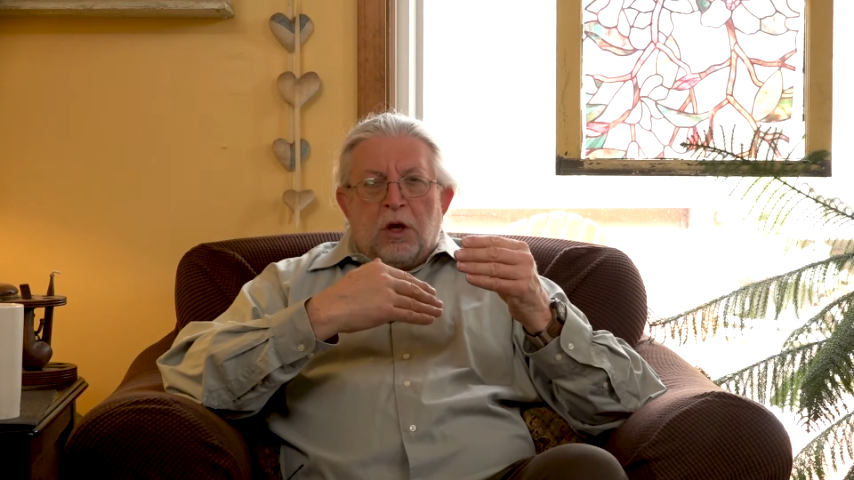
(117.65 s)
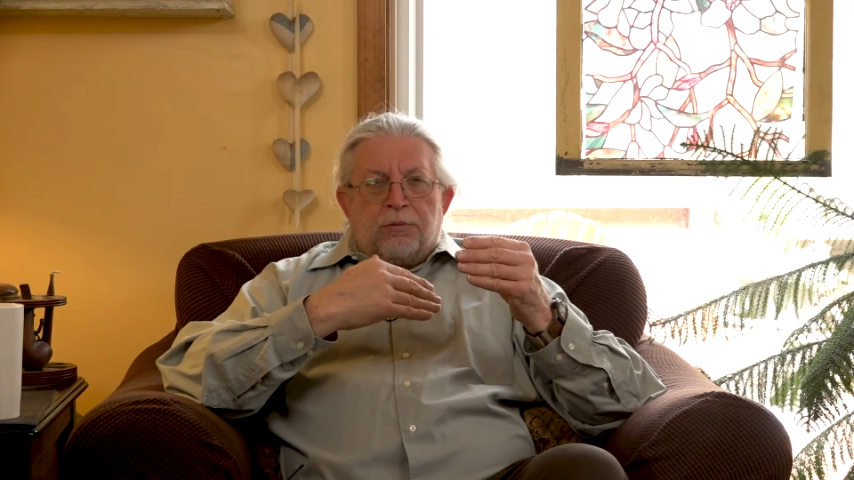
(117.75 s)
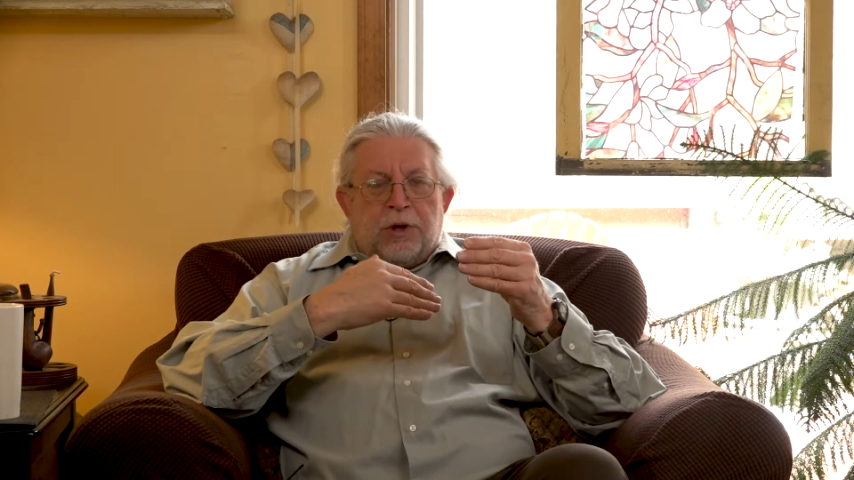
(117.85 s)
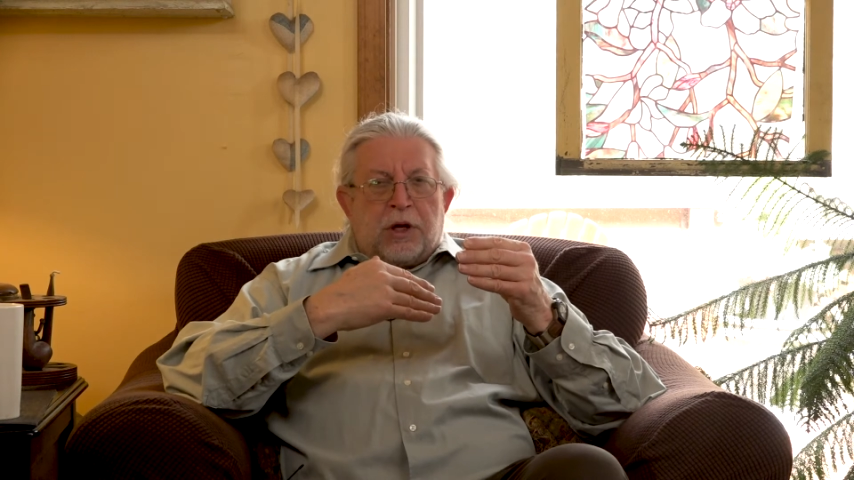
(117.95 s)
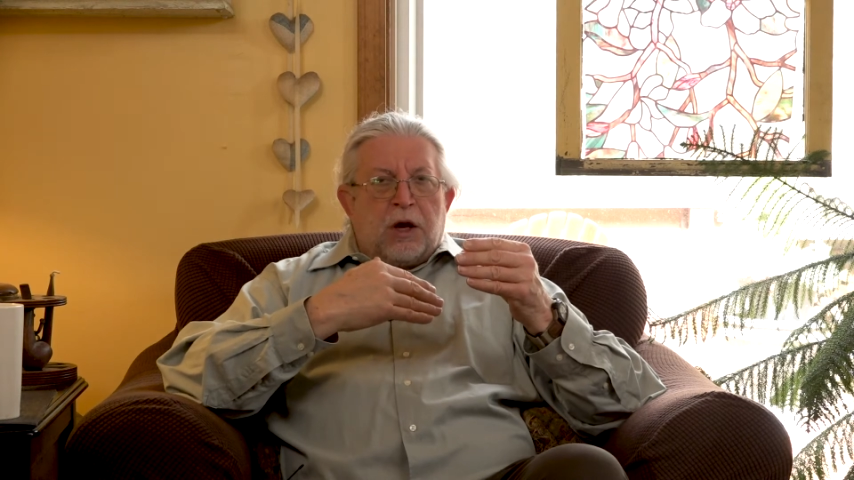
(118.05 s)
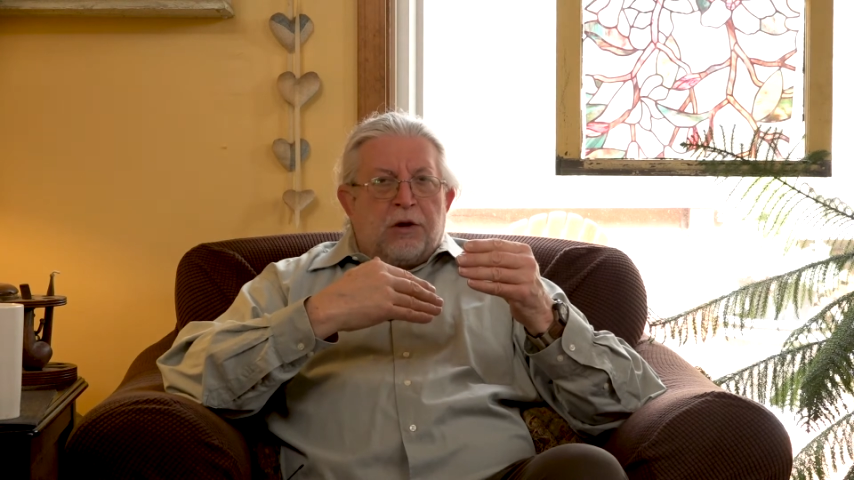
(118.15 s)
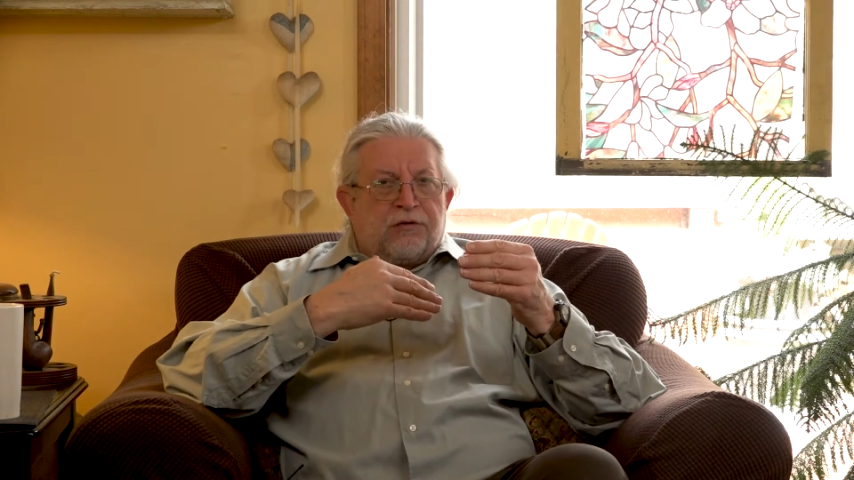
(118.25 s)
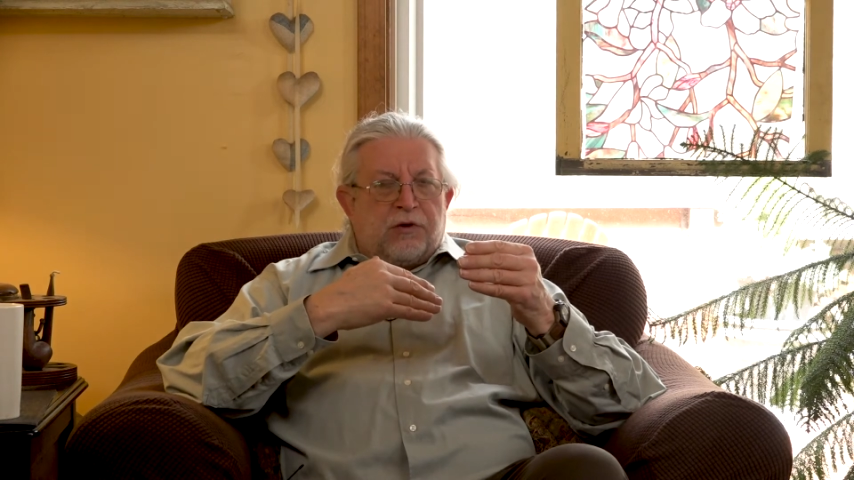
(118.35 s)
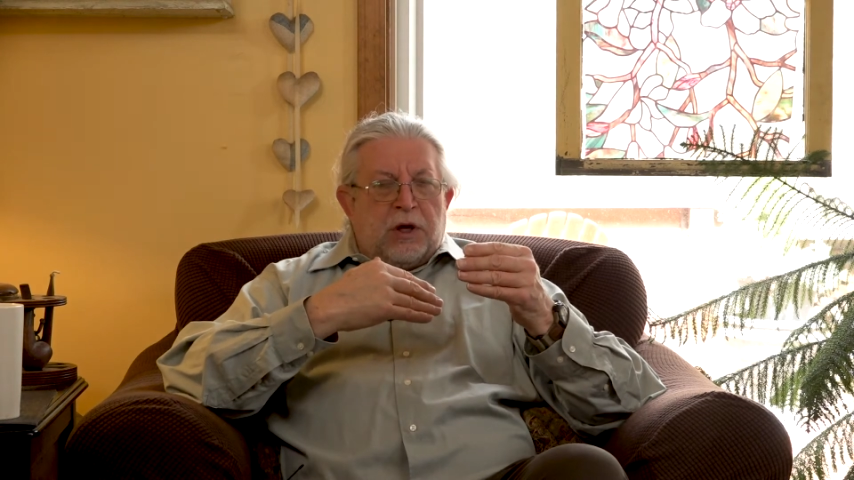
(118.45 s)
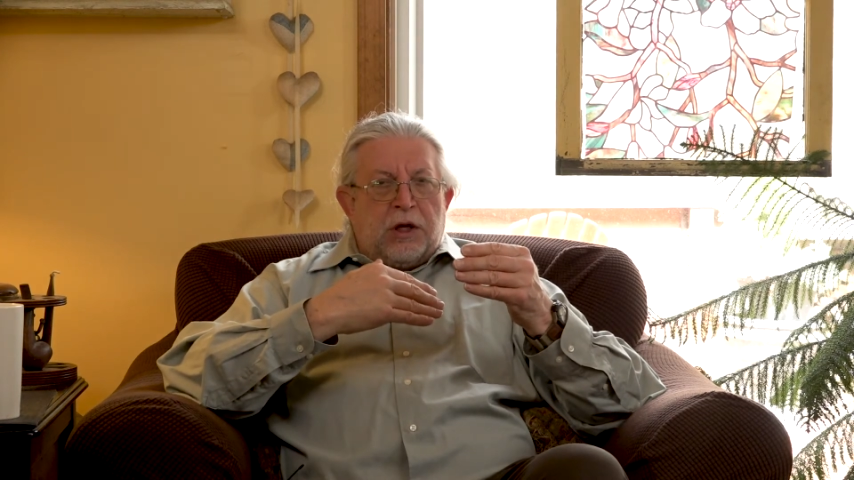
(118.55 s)

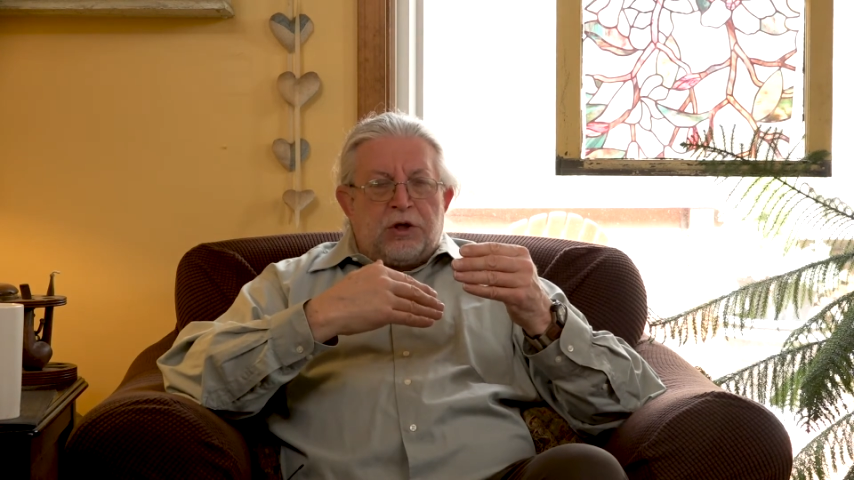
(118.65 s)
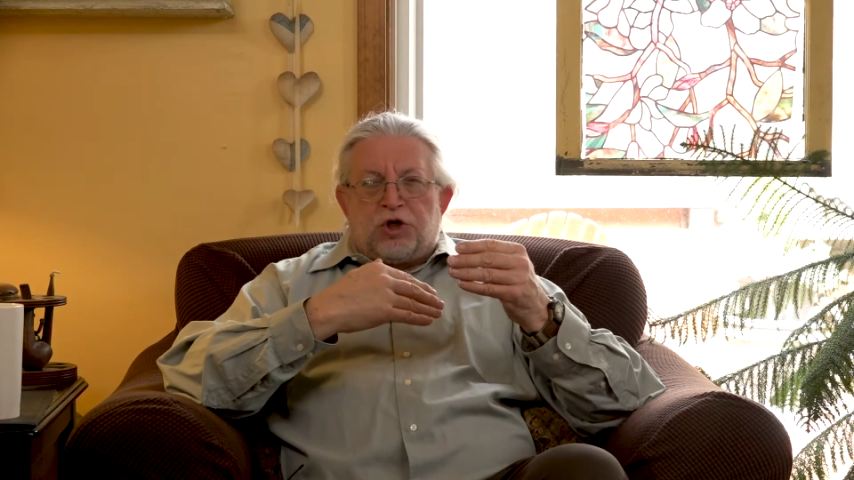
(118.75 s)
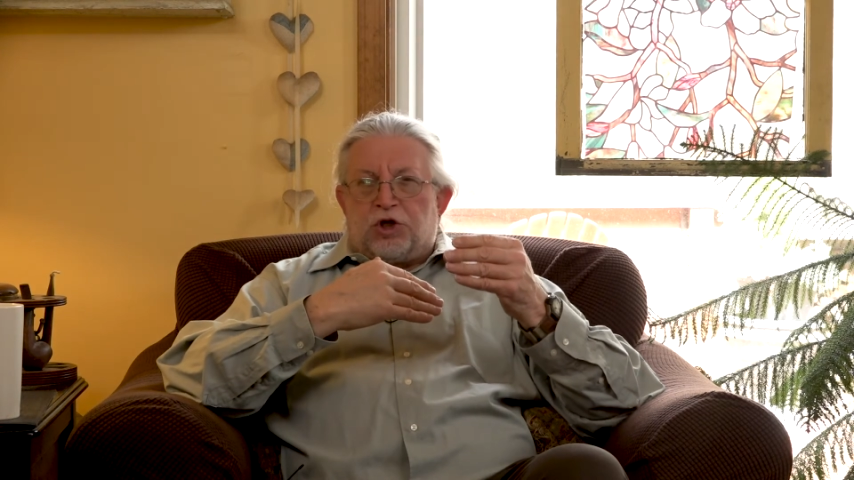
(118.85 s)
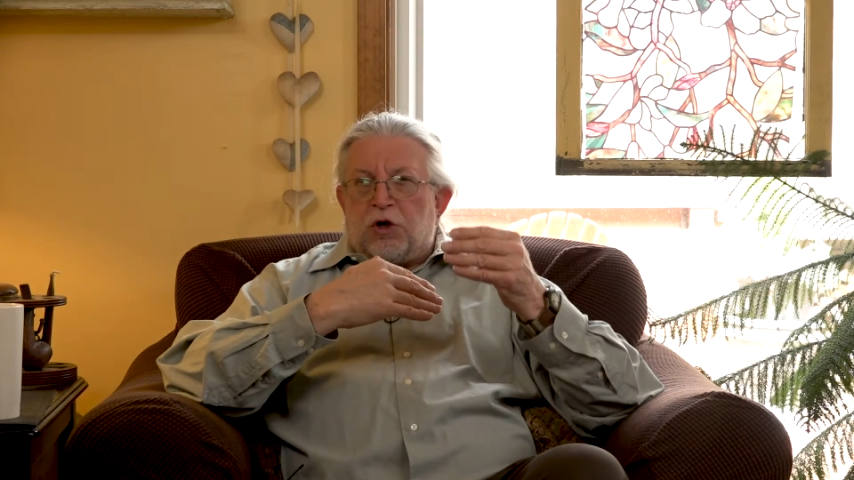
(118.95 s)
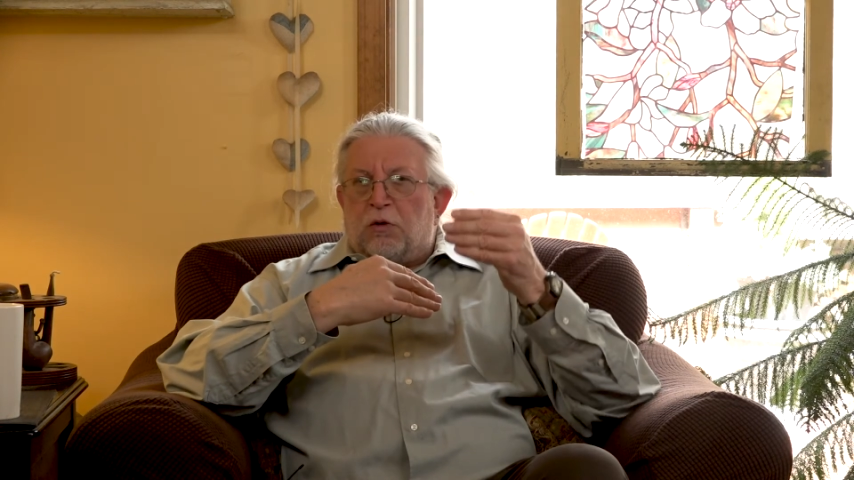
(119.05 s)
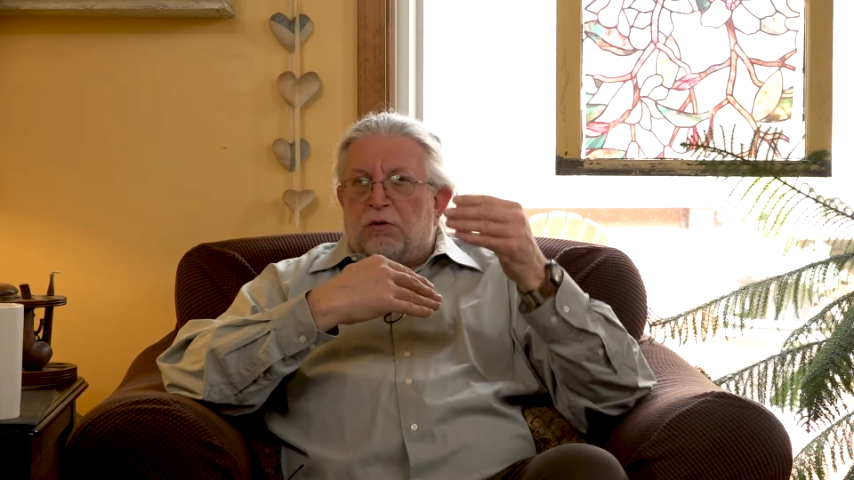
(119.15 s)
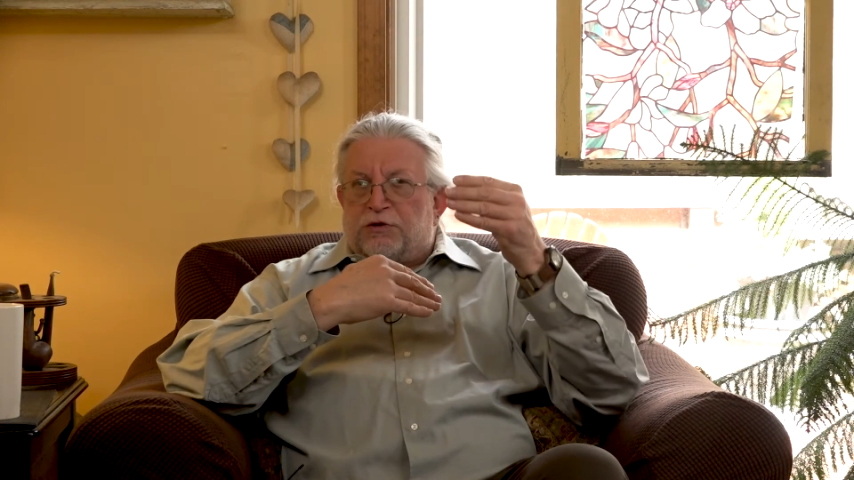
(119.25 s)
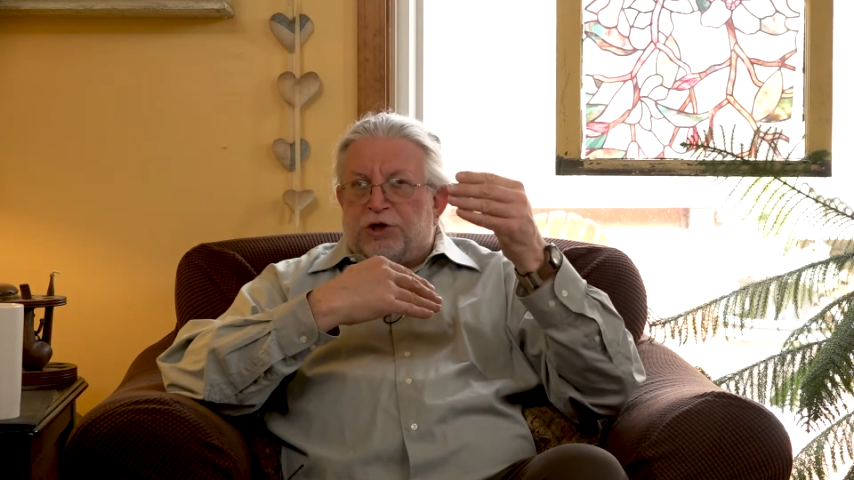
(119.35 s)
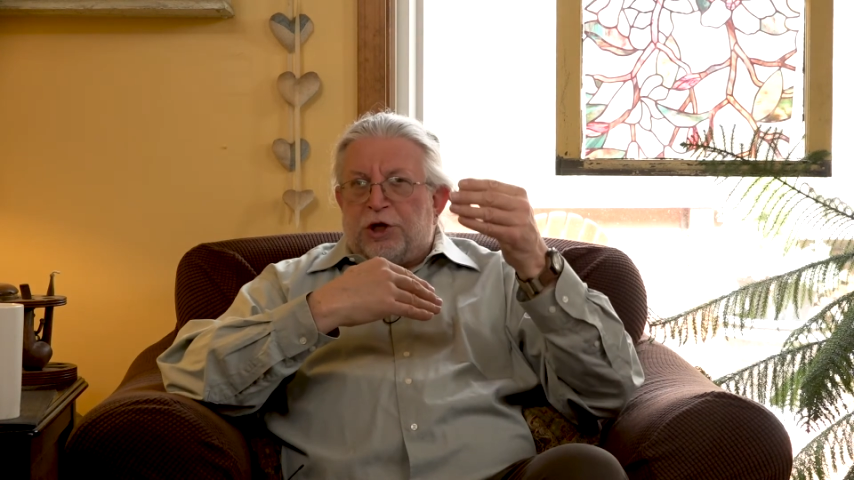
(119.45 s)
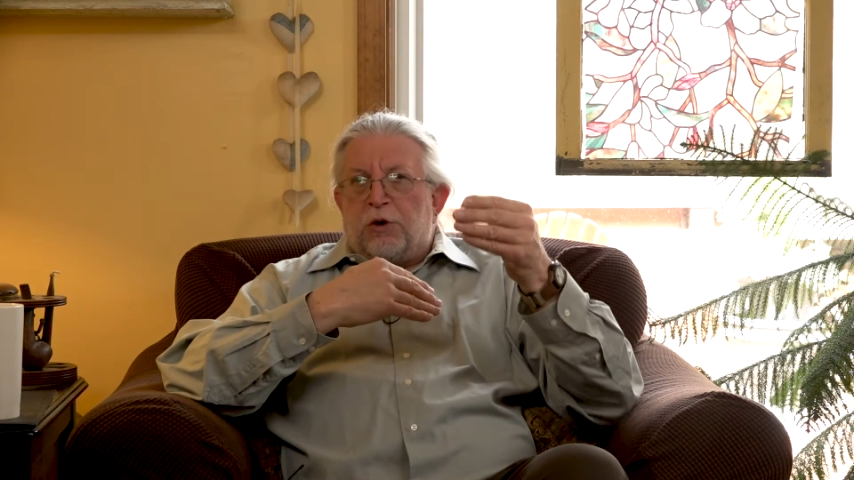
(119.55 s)
because it
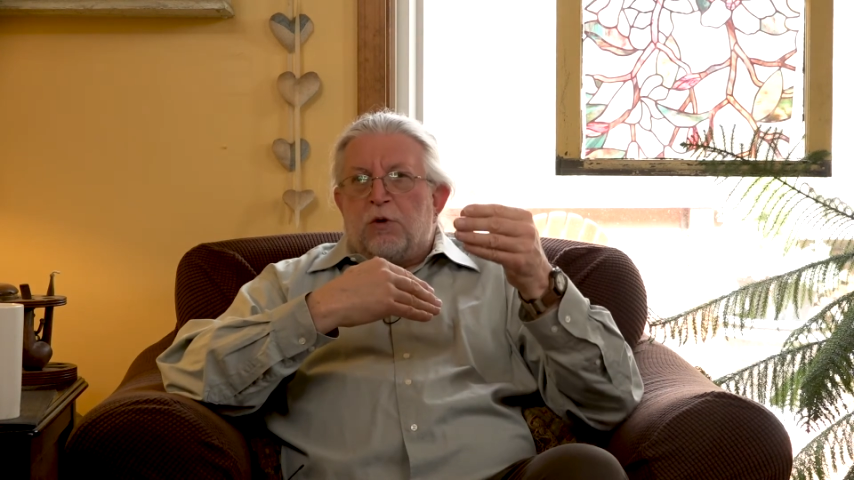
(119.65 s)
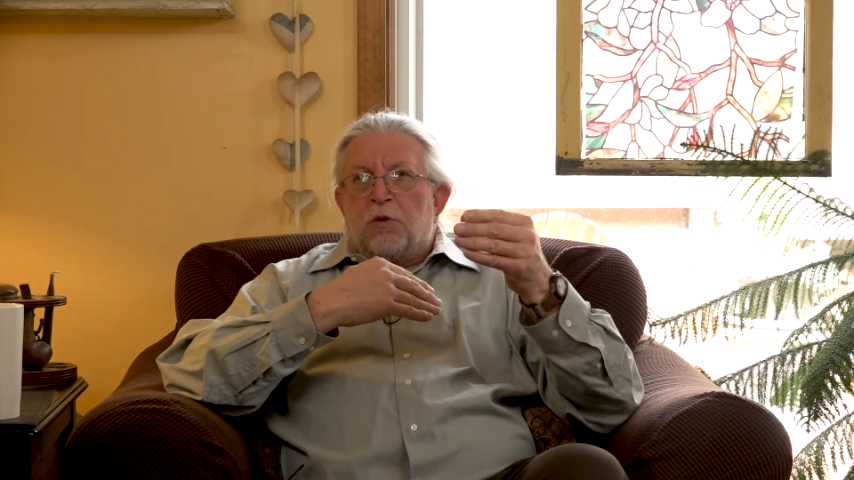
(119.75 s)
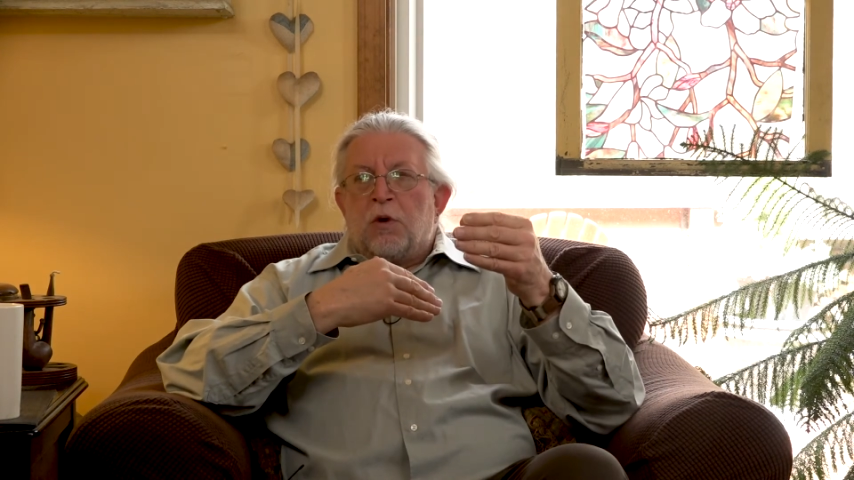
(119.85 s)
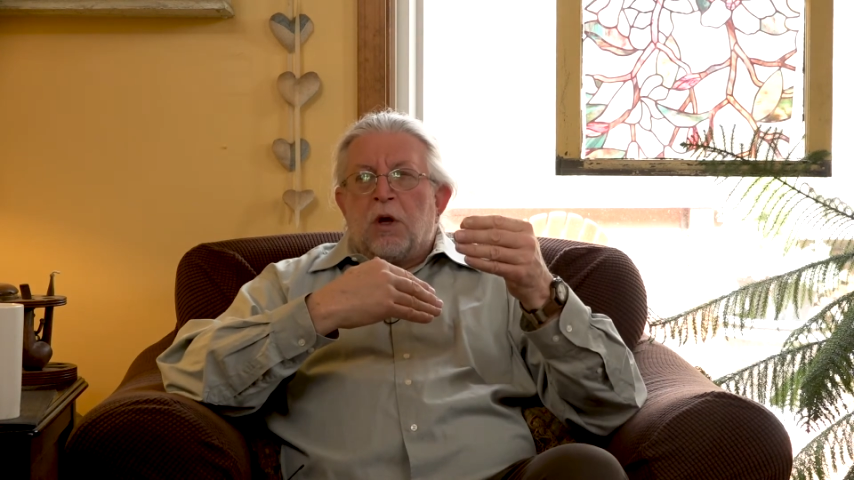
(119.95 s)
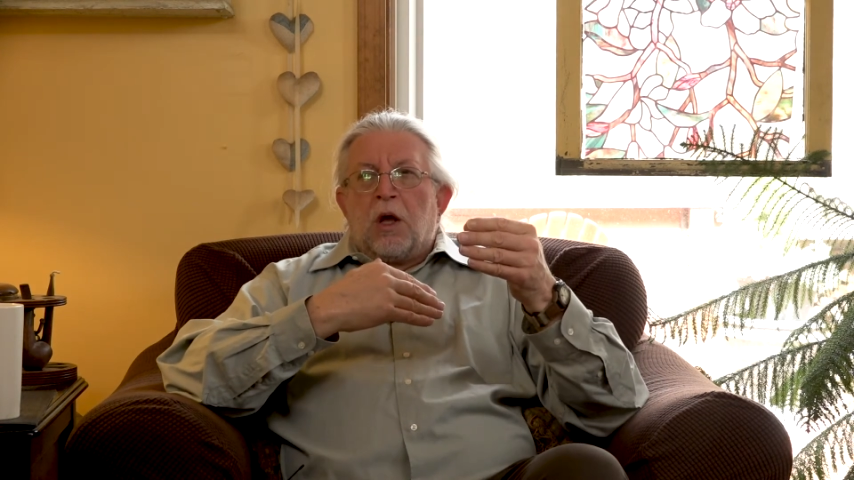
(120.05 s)
shows you